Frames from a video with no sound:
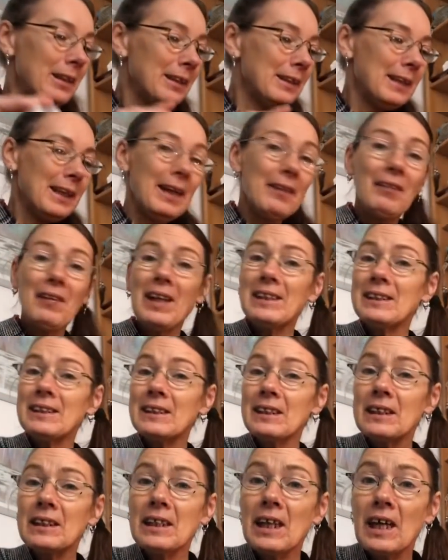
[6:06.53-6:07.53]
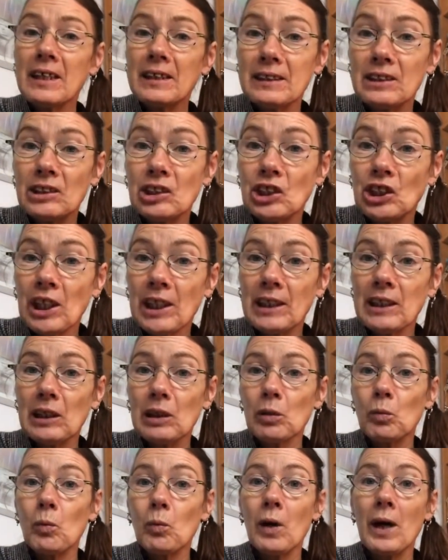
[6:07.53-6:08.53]
And that's a nice
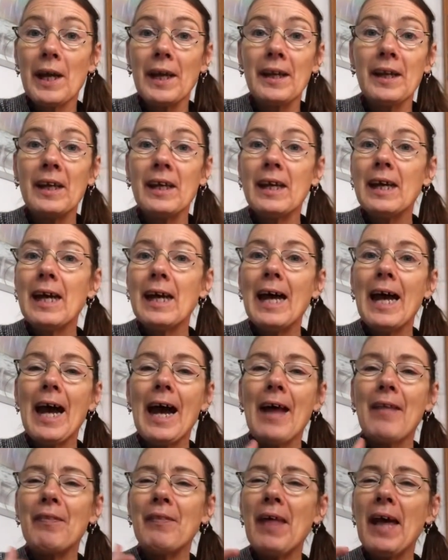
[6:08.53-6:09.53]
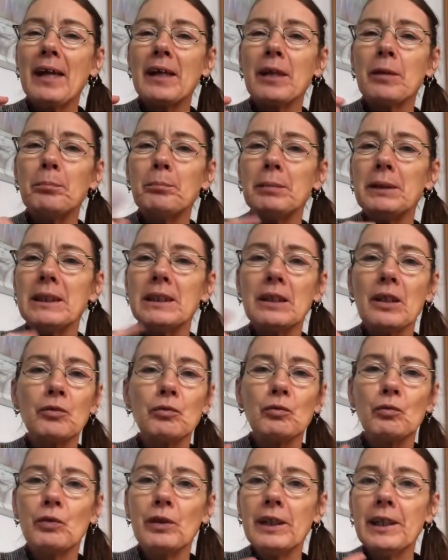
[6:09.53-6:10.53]
gentle way, and that can be
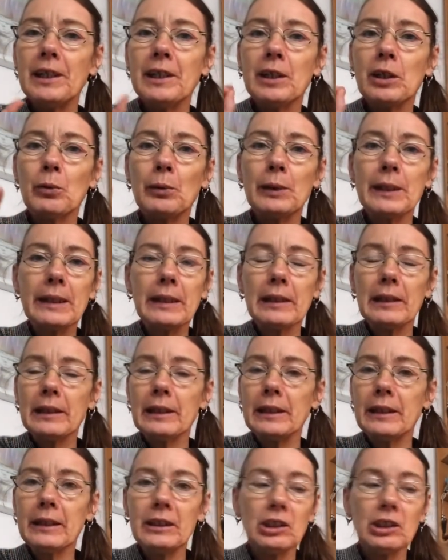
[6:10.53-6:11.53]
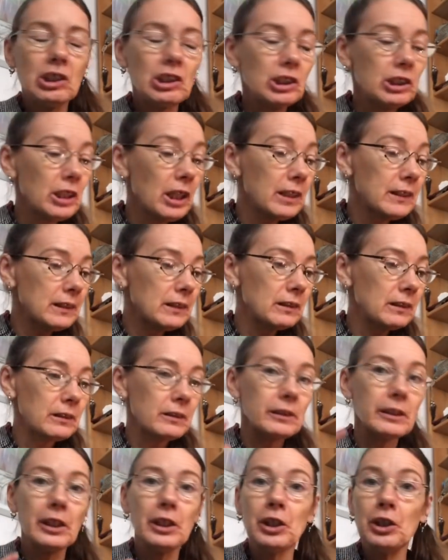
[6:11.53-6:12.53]
done really quickly, just
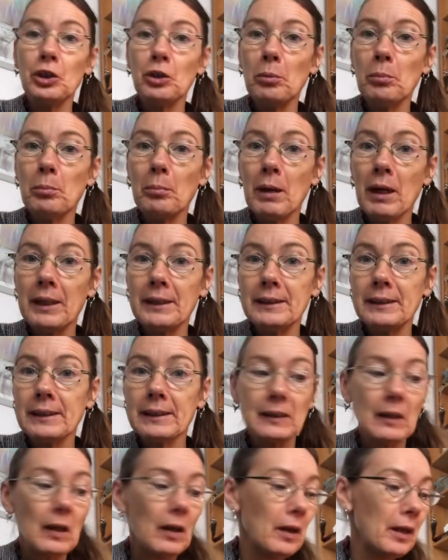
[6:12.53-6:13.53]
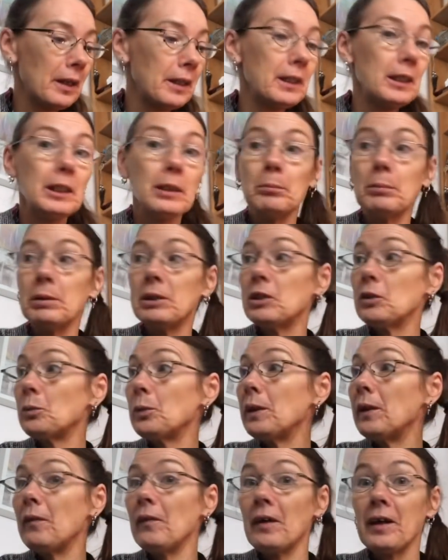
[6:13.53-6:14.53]
in your mind's eye, in
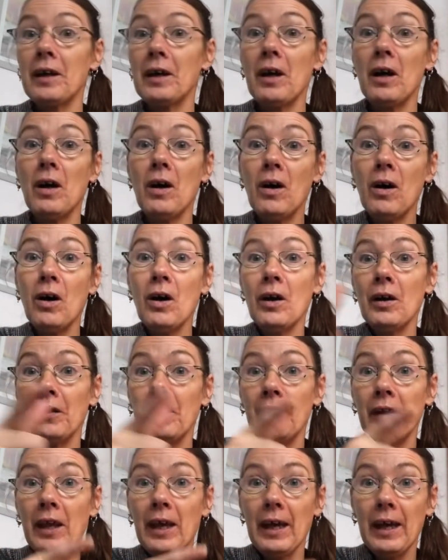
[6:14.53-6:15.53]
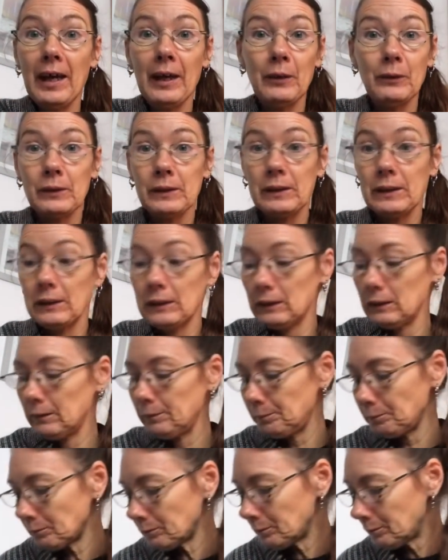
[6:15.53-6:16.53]
between the car and the house.
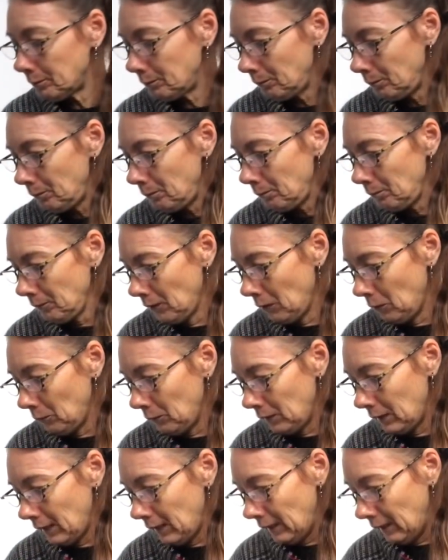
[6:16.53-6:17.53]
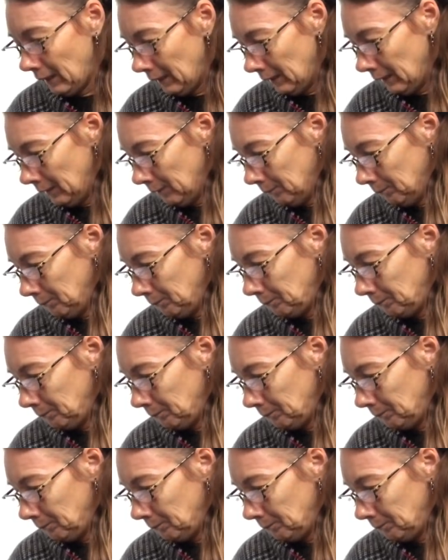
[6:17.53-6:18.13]
Okay.